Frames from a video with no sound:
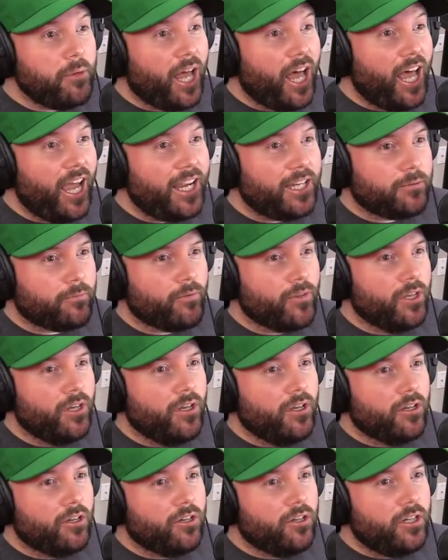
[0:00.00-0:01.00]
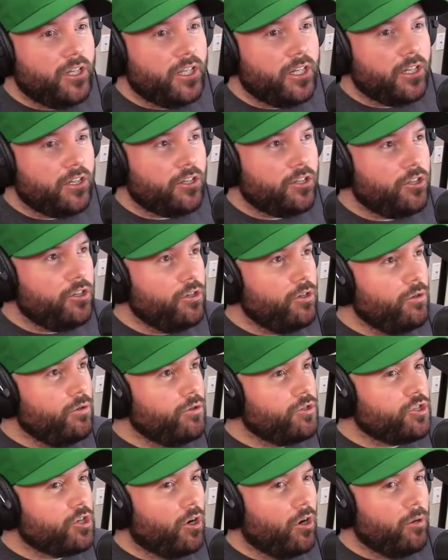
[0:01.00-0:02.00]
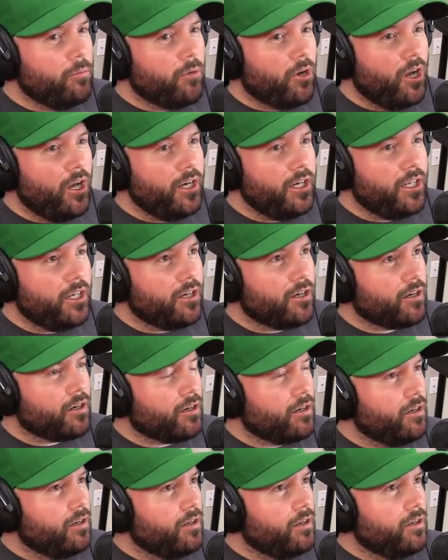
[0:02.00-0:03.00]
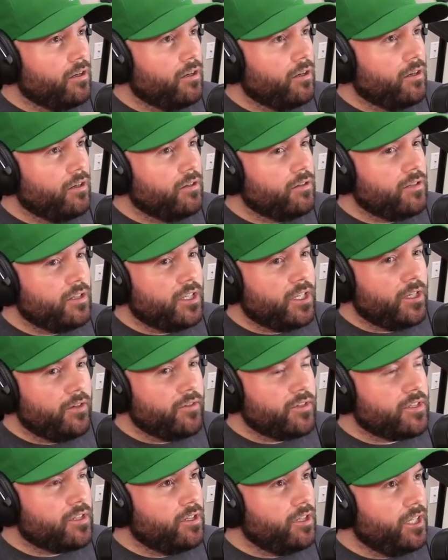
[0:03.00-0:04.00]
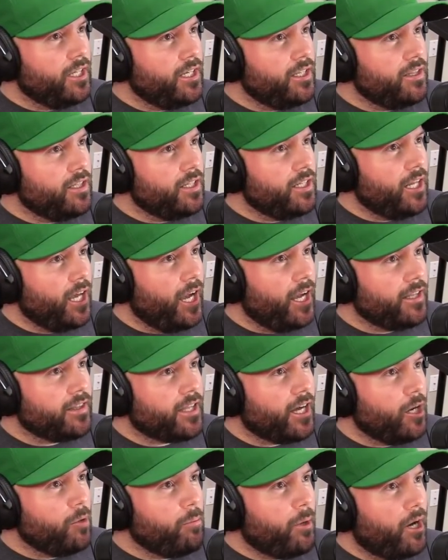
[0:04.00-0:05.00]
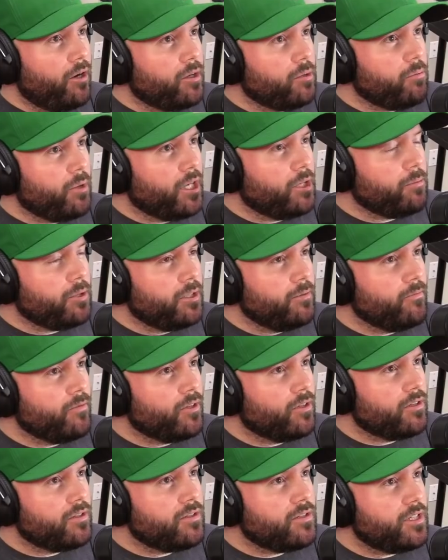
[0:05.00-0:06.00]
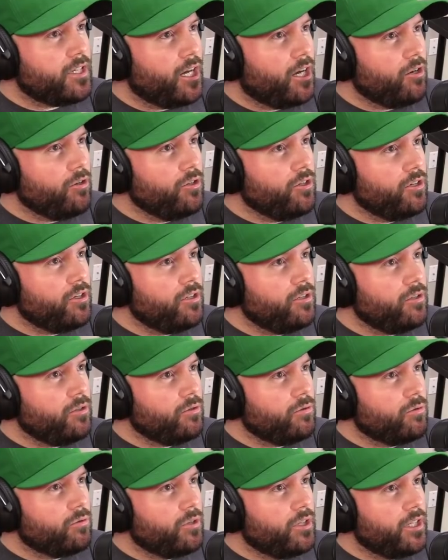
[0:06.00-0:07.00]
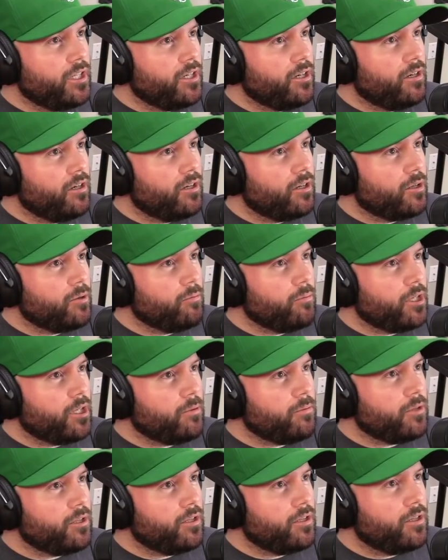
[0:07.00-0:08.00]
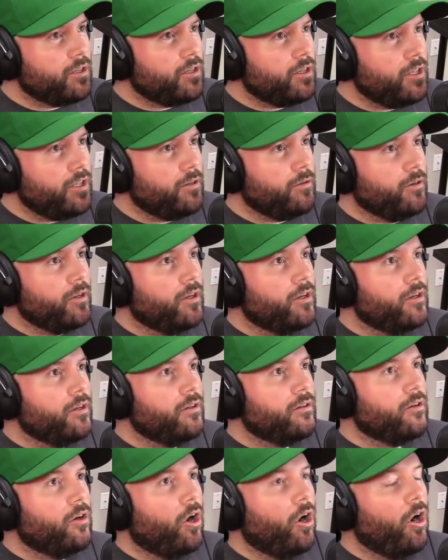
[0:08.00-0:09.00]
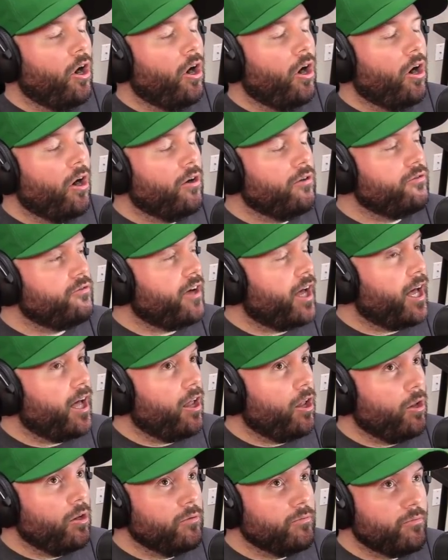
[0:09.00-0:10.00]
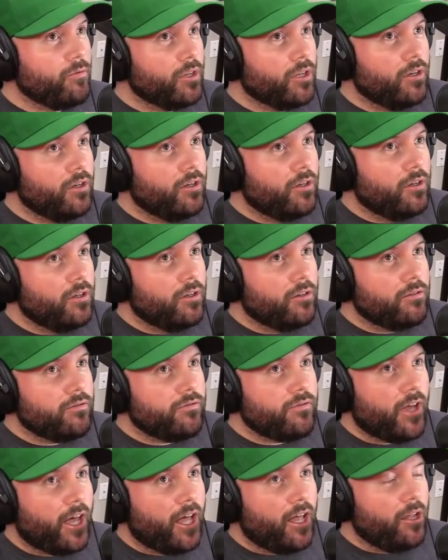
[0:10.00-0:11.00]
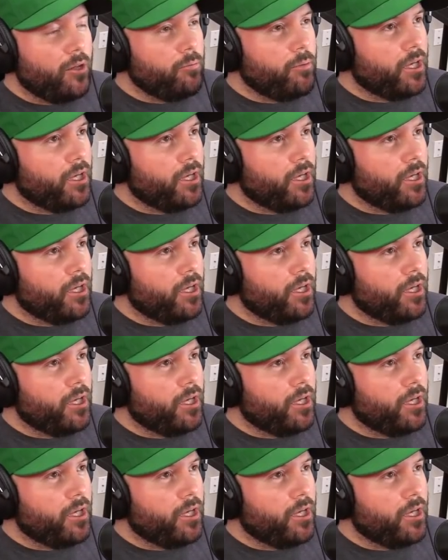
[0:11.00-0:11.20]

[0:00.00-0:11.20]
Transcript: nine. Could hit a huge home run here to give us the lead in the ninth. How about it, baby? Let's see how good you really are, baby. Oh, foul. Foul,